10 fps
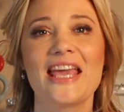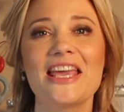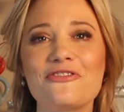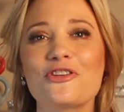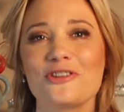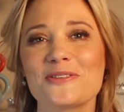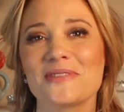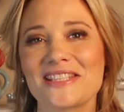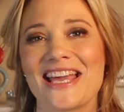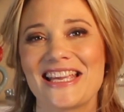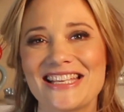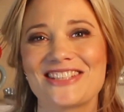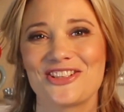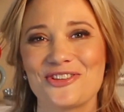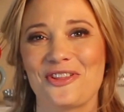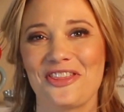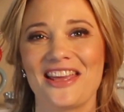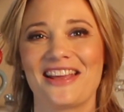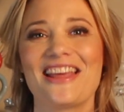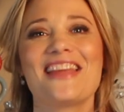If Christmas cake isn't your
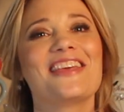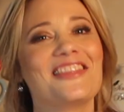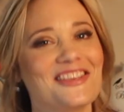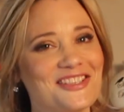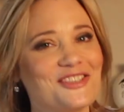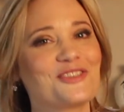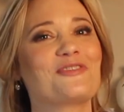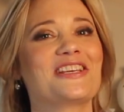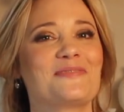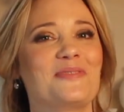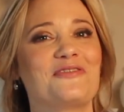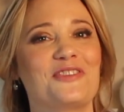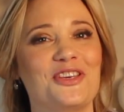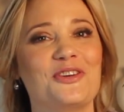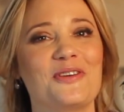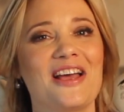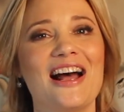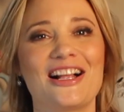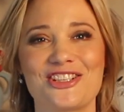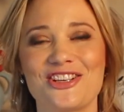thing, then this is the recipe for you.
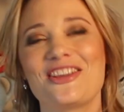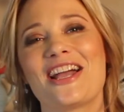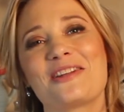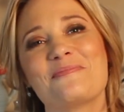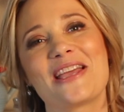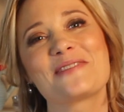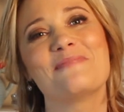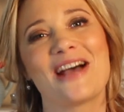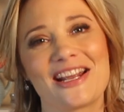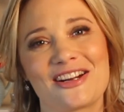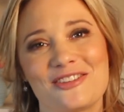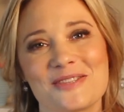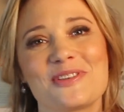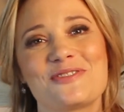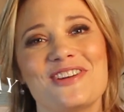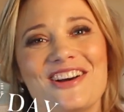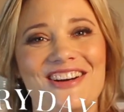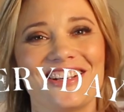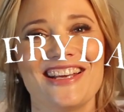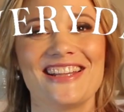I'll show you how to make my Christmas
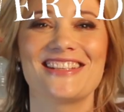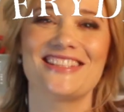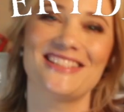roulade. This